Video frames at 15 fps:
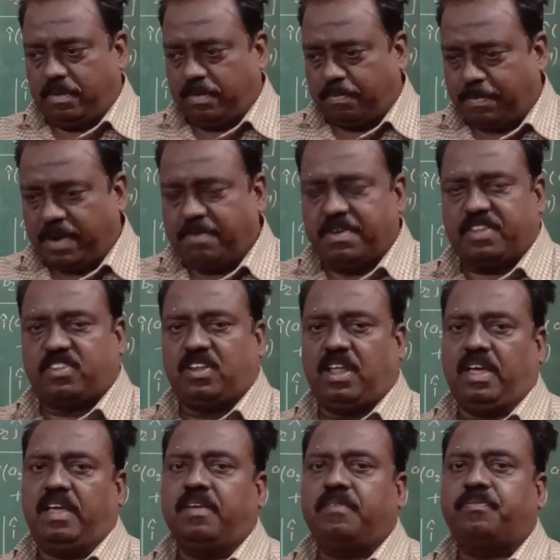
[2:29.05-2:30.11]

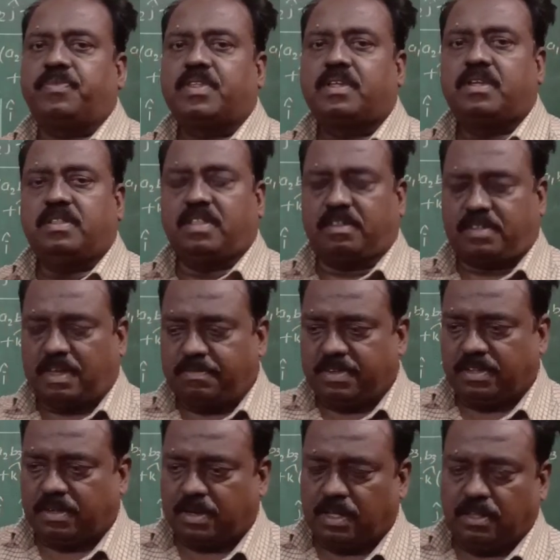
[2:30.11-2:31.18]
Previously, in the
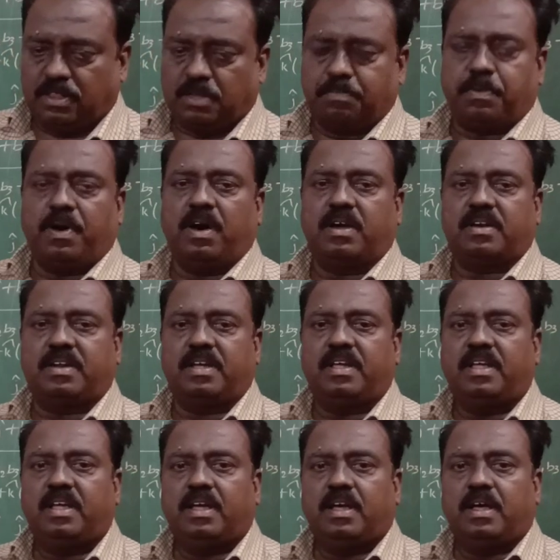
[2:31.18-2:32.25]
17th part,
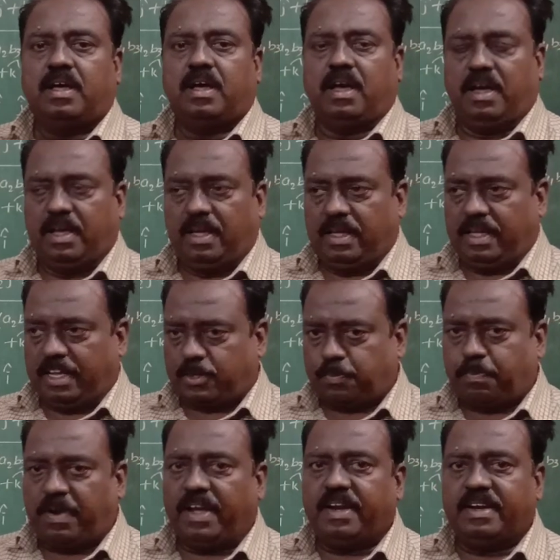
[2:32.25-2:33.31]
I
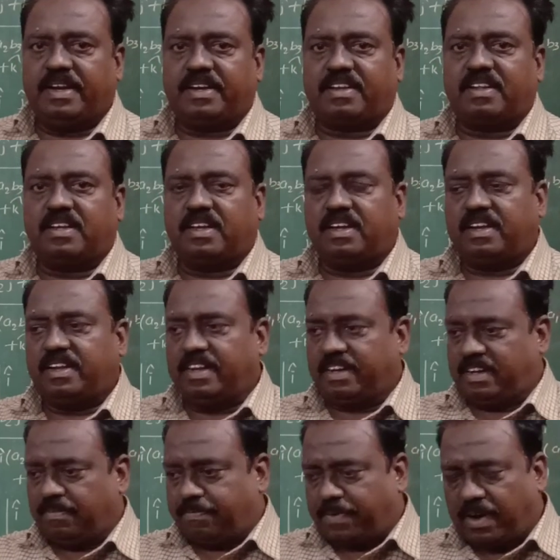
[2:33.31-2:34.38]
explained it in a
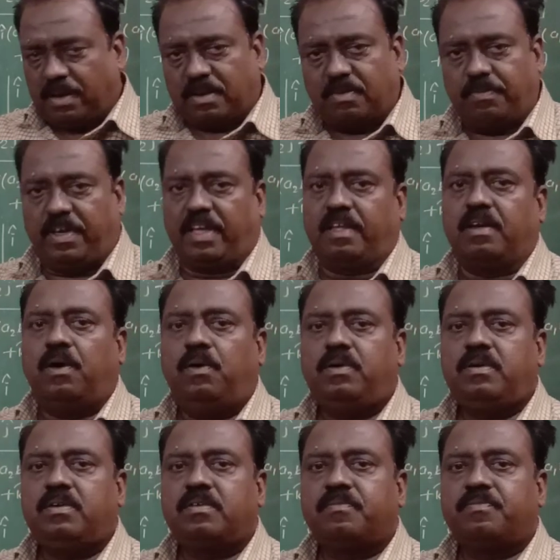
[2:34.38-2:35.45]
different way.
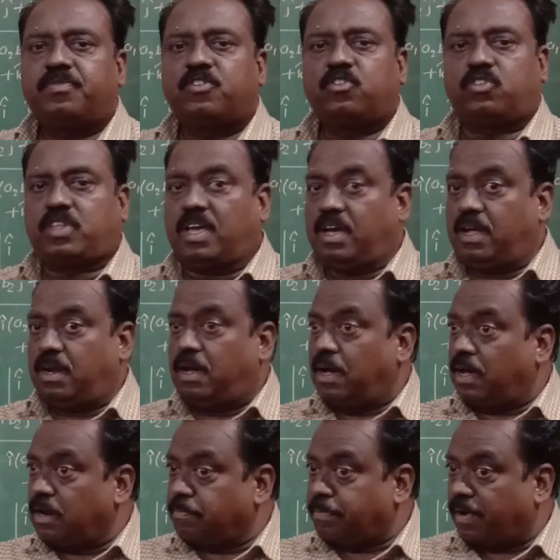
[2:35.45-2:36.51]

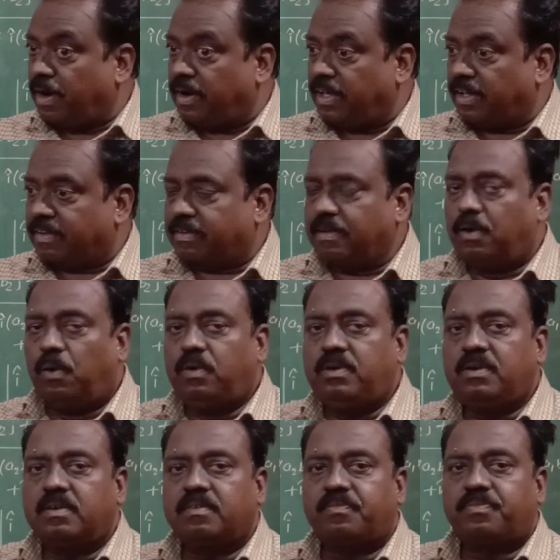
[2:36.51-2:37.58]
Scalar product.
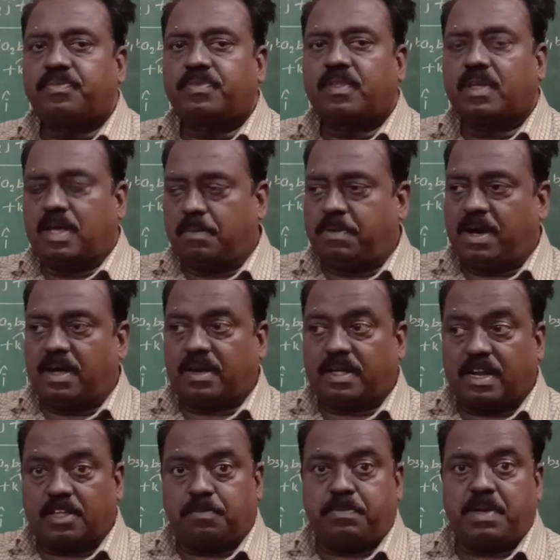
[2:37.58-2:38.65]
A bar
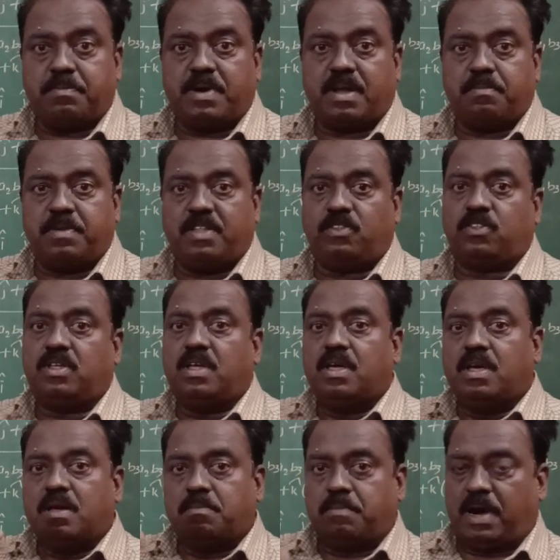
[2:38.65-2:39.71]
cross B bar means
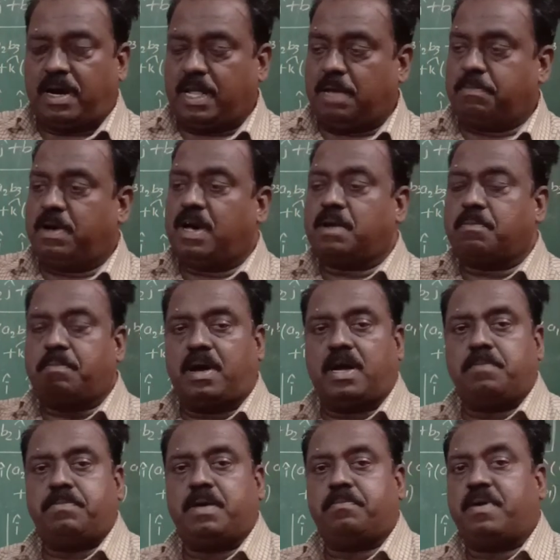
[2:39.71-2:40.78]
mod A bar,
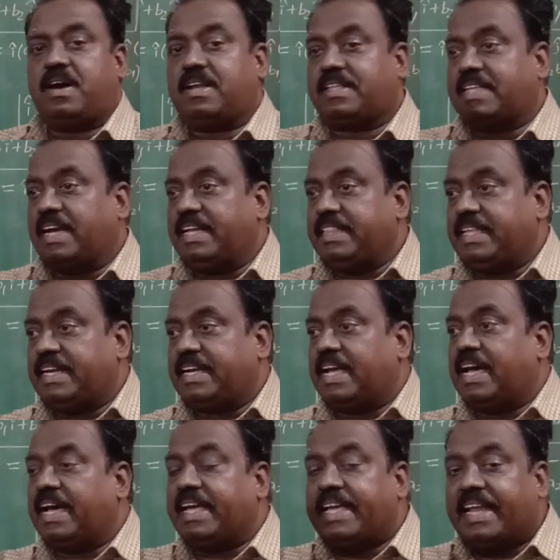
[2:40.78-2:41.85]
mod B bar, sin
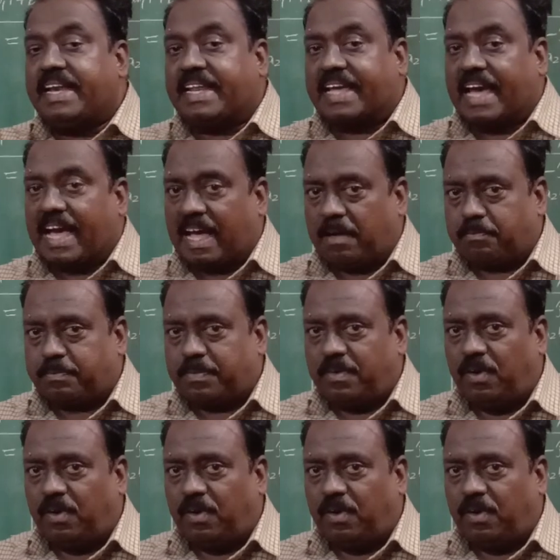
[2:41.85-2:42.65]
theta, n cap.